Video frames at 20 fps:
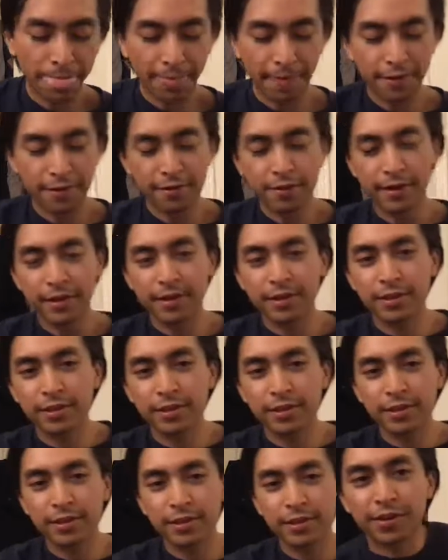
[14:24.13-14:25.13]
All right,
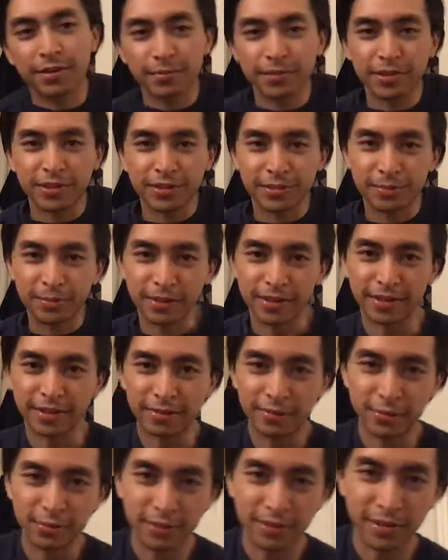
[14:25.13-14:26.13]
since we're here, I'm just going to play
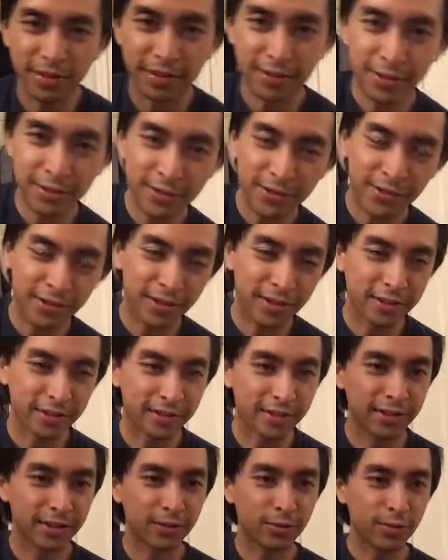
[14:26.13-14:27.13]
another song,
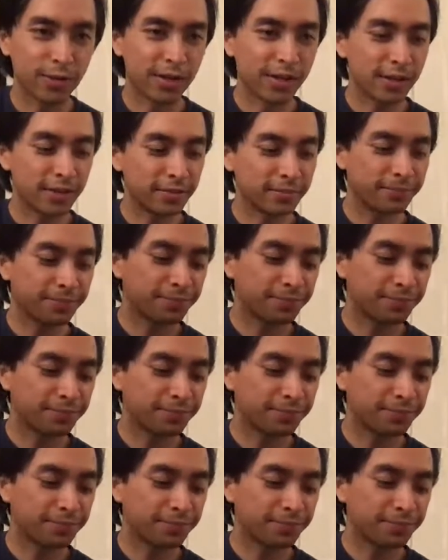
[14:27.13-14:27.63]
because why not?